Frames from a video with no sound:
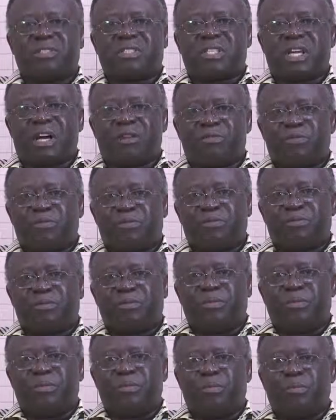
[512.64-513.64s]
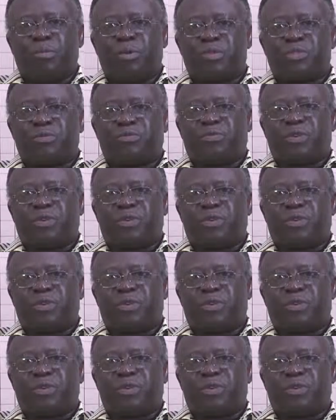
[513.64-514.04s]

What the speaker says: staff most